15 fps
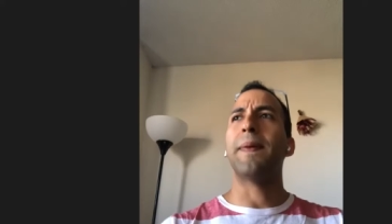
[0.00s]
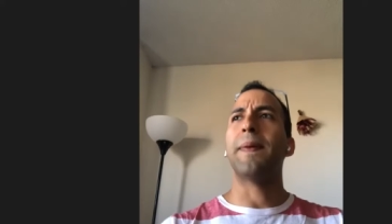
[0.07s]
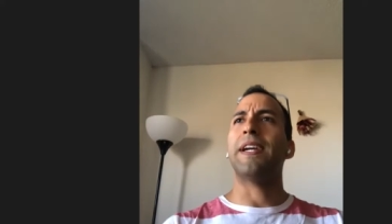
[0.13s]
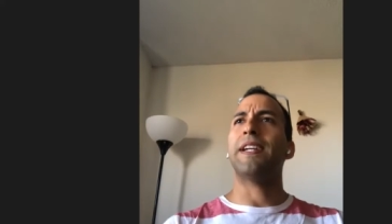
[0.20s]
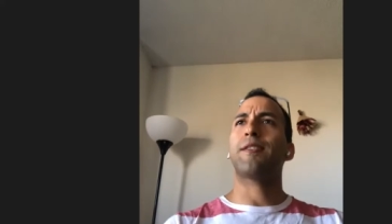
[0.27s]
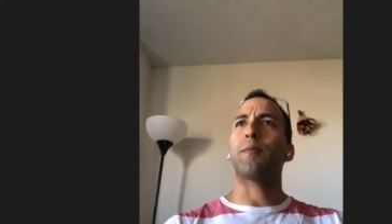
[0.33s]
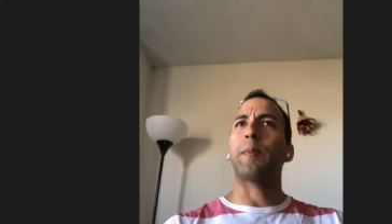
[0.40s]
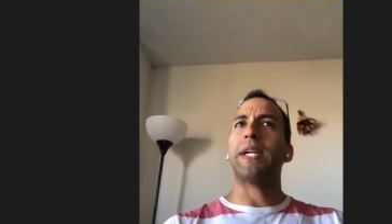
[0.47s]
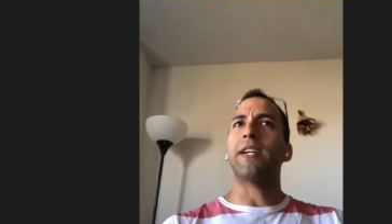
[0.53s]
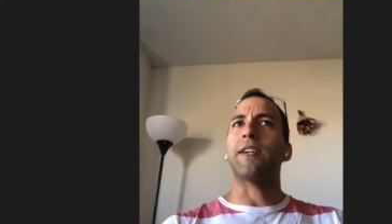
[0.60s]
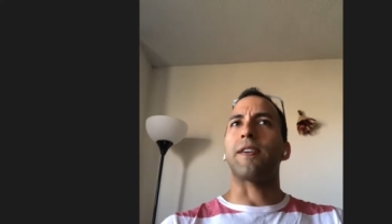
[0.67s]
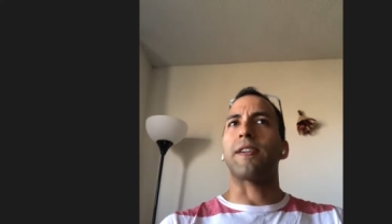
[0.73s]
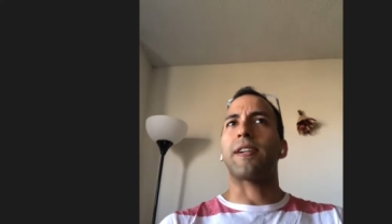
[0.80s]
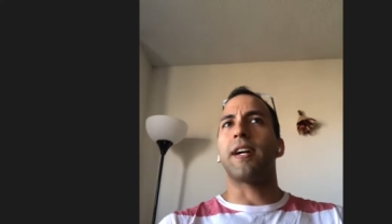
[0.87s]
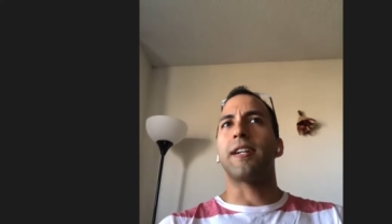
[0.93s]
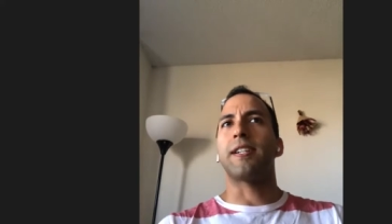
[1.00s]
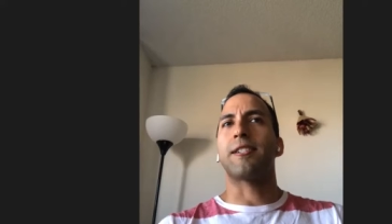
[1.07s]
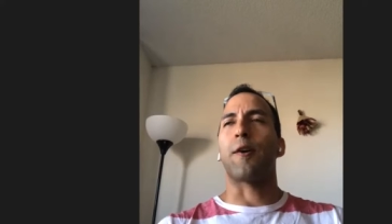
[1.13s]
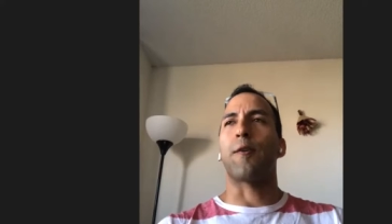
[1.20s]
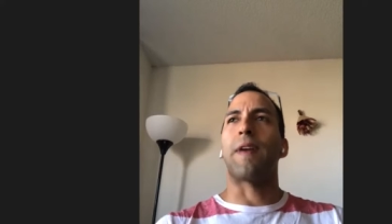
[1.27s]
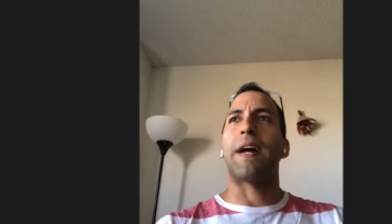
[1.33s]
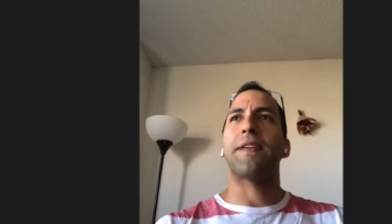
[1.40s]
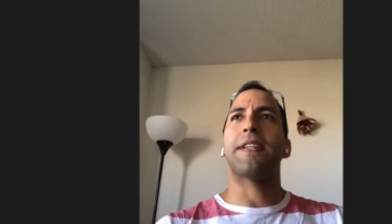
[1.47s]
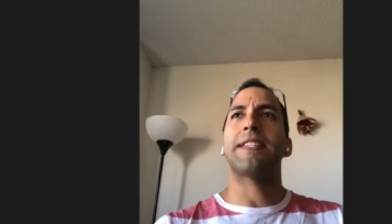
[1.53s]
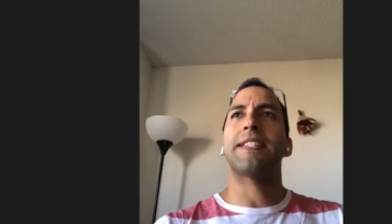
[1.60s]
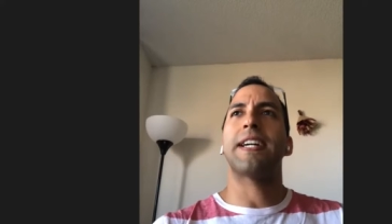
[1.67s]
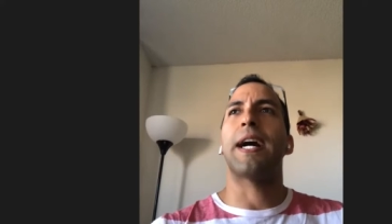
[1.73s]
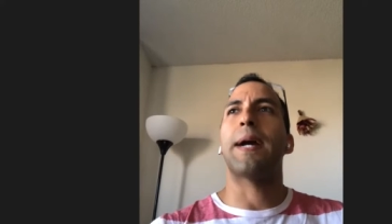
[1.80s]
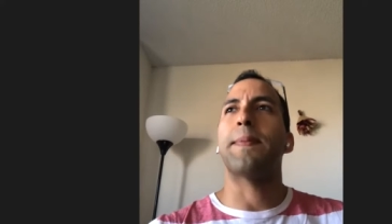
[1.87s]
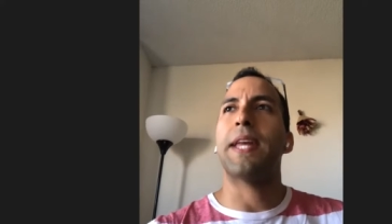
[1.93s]
it's weird because around the
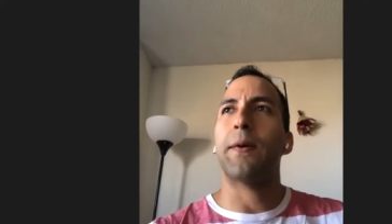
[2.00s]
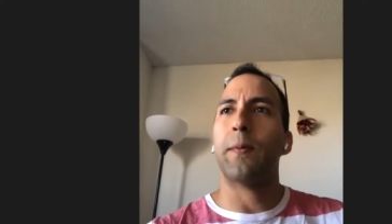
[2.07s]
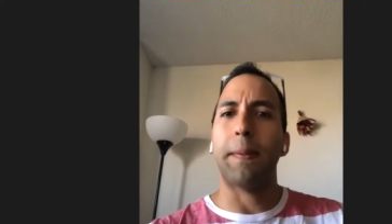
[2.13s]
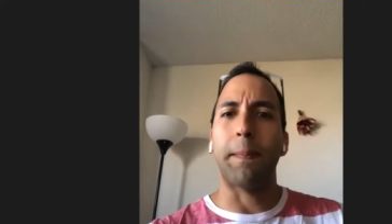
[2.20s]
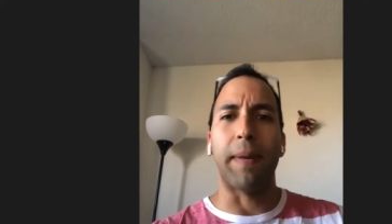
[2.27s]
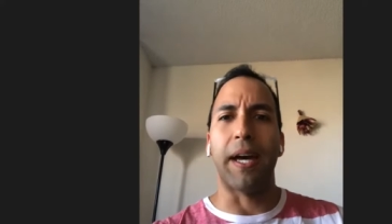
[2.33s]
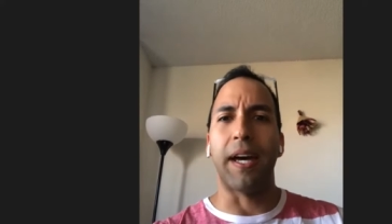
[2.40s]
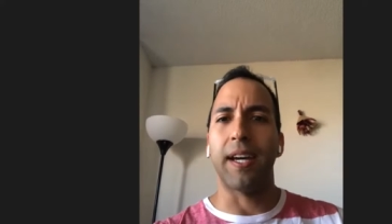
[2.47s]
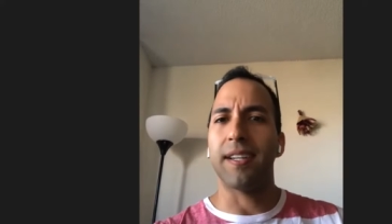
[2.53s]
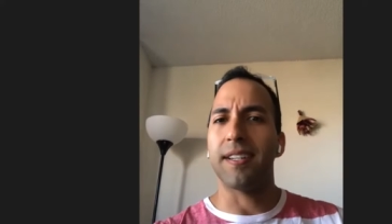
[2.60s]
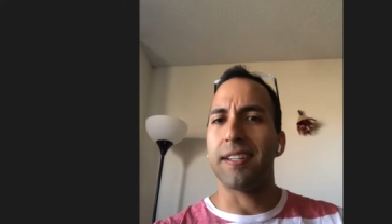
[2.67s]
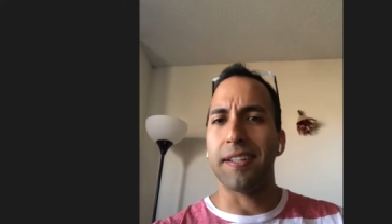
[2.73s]
time that we met,